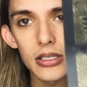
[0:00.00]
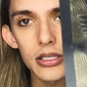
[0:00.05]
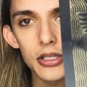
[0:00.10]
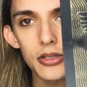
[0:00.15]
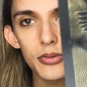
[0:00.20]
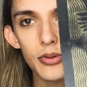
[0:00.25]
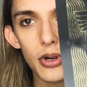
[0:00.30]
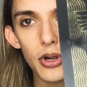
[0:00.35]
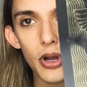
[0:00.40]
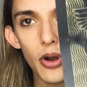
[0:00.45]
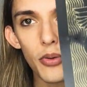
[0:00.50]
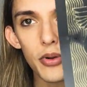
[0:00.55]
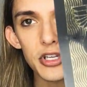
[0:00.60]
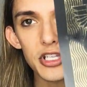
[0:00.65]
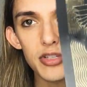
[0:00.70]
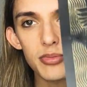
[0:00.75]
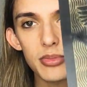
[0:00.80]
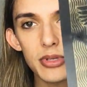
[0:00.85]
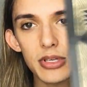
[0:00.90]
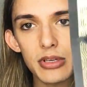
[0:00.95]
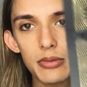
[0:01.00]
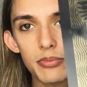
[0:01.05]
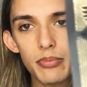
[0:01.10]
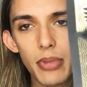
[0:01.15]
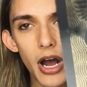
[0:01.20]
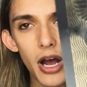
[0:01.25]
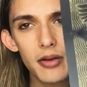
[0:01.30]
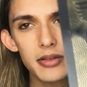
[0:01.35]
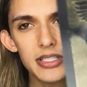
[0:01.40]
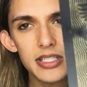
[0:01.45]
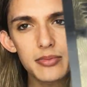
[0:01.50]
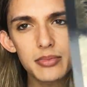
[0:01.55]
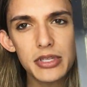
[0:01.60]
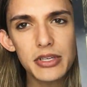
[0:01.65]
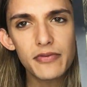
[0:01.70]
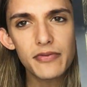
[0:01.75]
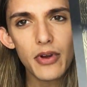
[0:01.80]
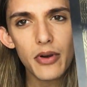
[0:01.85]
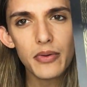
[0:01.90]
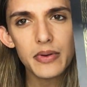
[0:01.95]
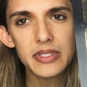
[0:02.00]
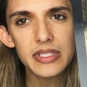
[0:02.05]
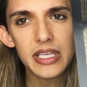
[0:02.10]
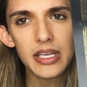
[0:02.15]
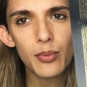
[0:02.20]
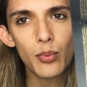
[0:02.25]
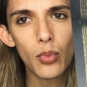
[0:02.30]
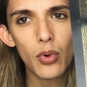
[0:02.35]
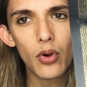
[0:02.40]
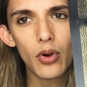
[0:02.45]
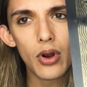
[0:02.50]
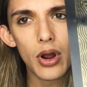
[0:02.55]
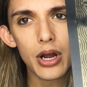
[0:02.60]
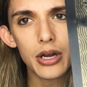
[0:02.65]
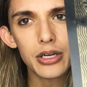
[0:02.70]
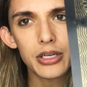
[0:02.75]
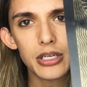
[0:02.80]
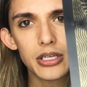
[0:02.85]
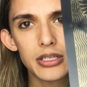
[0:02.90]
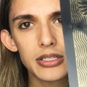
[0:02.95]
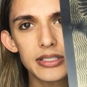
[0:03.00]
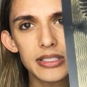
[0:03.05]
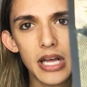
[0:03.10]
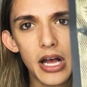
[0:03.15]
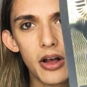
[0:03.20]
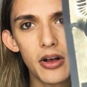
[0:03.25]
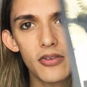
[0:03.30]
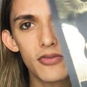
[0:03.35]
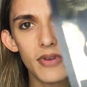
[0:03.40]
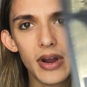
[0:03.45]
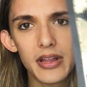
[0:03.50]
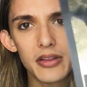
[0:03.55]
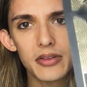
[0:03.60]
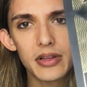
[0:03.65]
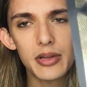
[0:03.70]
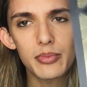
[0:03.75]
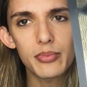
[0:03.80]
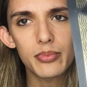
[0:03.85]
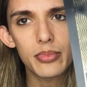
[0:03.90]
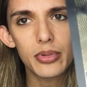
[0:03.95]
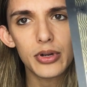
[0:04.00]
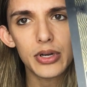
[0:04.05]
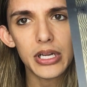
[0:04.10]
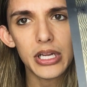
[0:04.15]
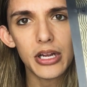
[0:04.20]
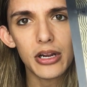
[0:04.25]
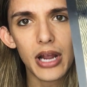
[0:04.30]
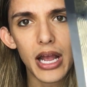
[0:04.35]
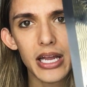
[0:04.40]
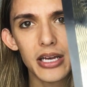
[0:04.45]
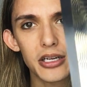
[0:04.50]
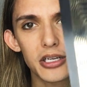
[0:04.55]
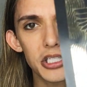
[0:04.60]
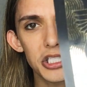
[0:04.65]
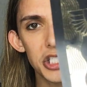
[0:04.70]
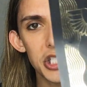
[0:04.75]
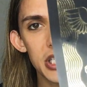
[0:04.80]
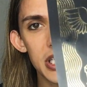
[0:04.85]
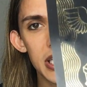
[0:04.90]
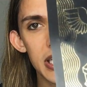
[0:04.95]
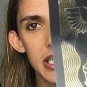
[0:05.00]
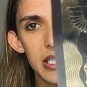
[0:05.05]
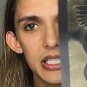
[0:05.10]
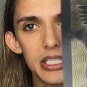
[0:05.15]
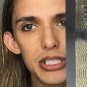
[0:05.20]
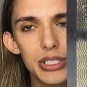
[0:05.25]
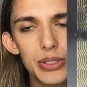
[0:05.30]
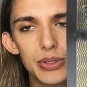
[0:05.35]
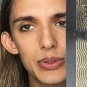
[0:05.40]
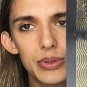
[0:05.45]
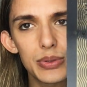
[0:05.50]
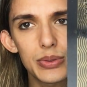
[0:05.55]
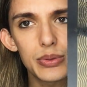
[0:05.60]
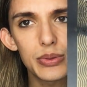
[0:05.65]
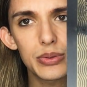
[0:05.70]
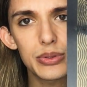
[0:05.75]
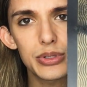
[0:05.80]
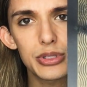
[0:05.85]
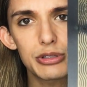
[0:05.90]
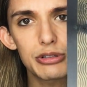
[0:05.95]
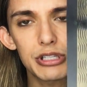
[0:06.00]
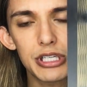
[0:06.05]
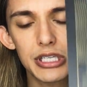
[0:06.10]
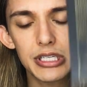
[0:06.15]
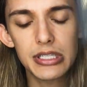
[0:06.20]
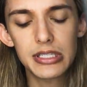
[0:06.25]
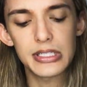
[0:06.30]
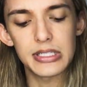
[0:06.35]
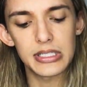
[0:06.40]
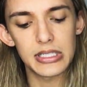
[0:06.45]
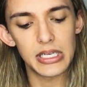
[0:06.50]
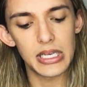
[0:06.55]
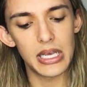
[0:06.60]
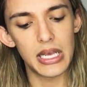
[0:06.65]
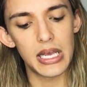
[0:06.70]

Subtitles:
you are going to be possibly focusing more on yourself rather than putting your energy into this.